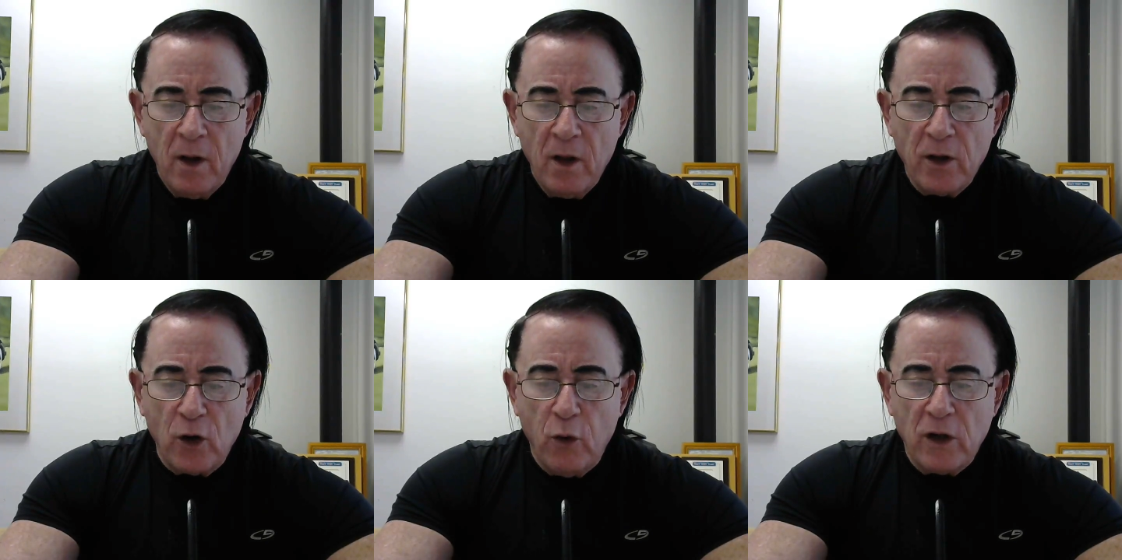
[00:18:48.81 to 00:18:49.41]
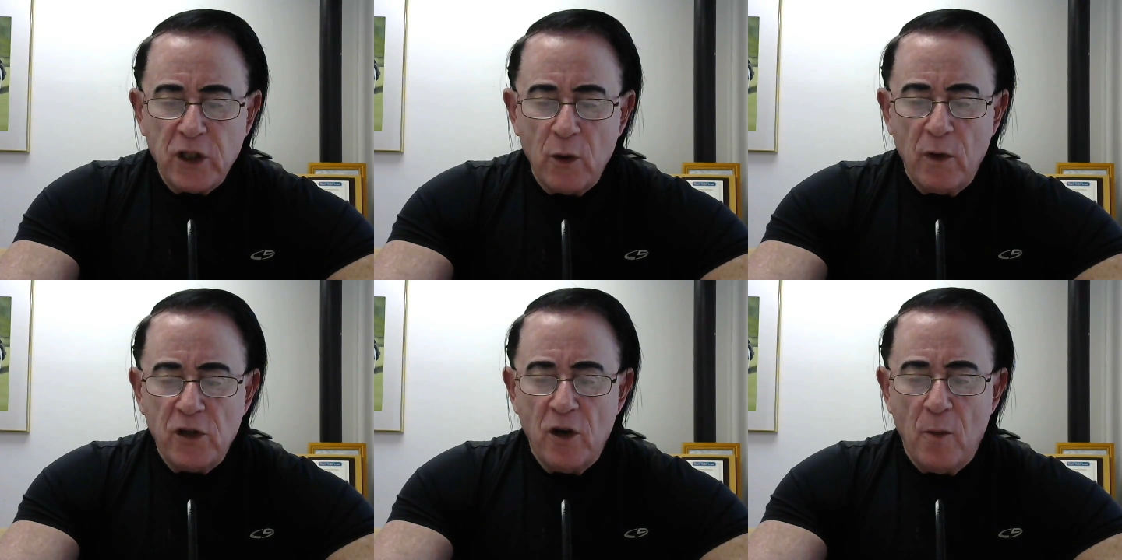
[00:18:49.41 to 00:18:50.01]
The crossing
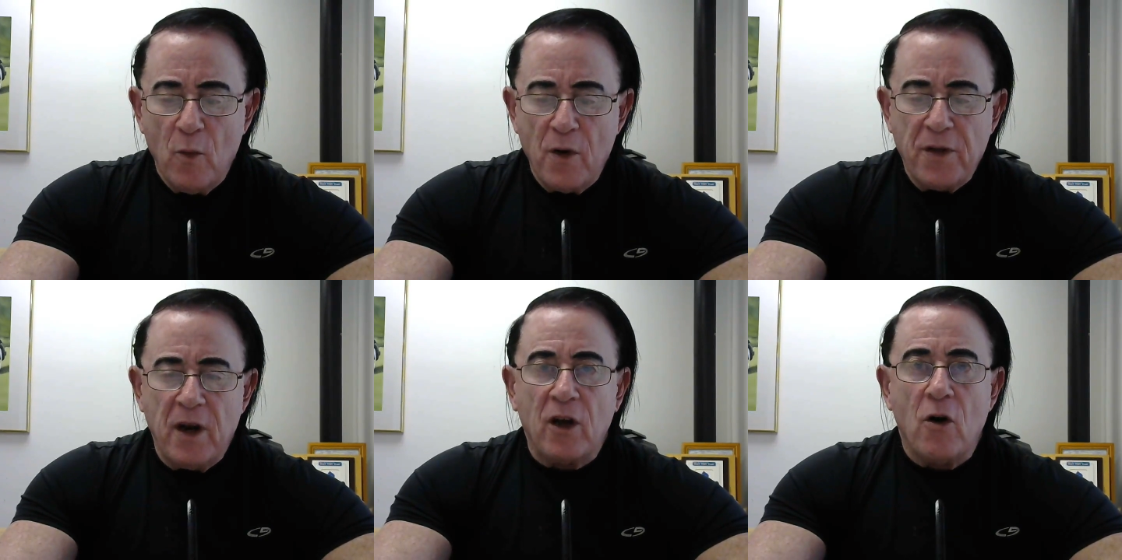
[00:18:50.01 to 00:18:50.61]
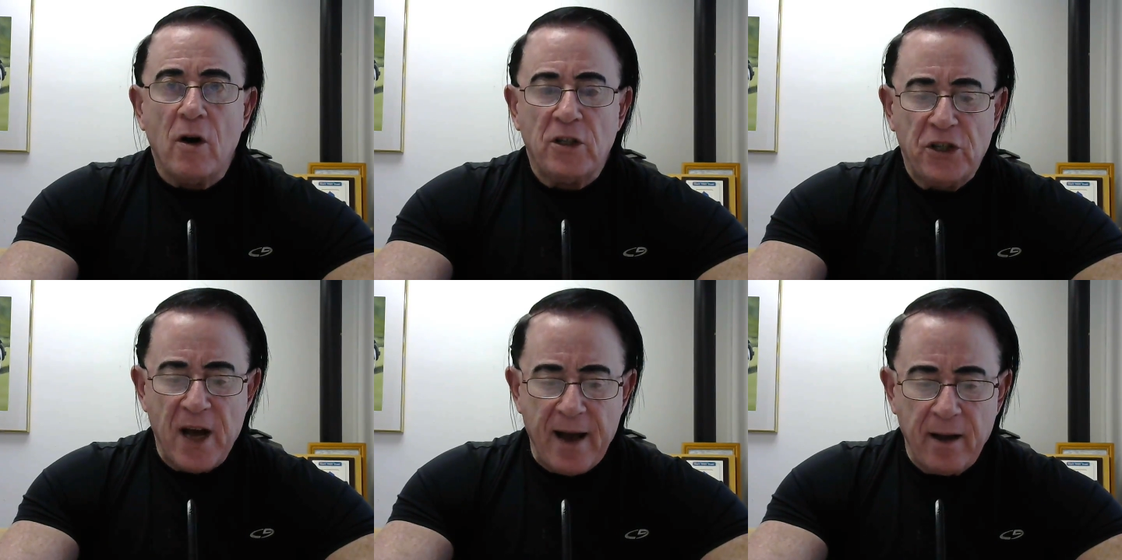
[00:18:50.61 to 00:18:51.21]
was no more than a guard
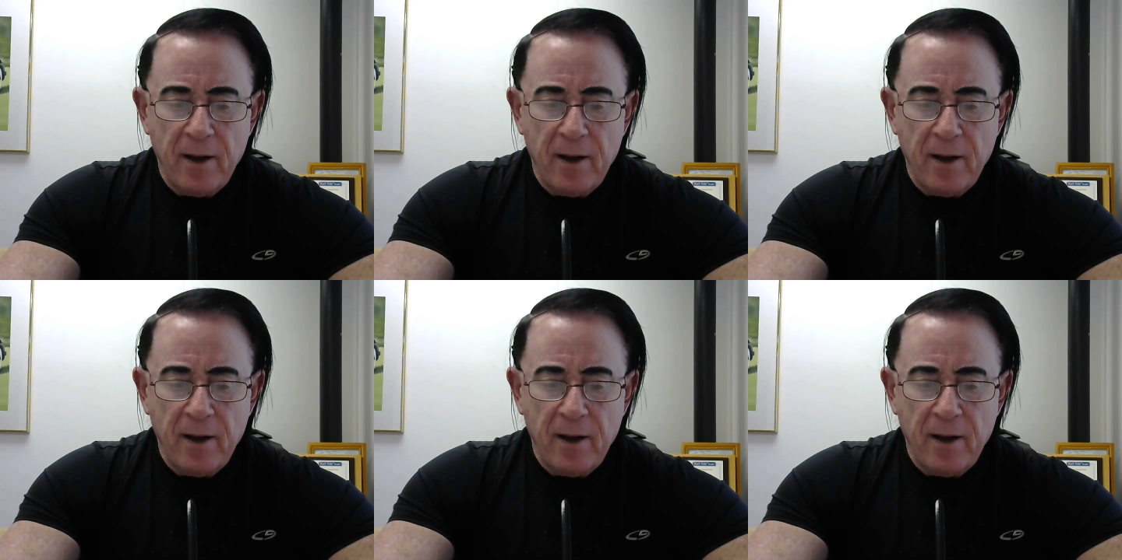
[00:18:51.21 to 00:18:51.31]
shack.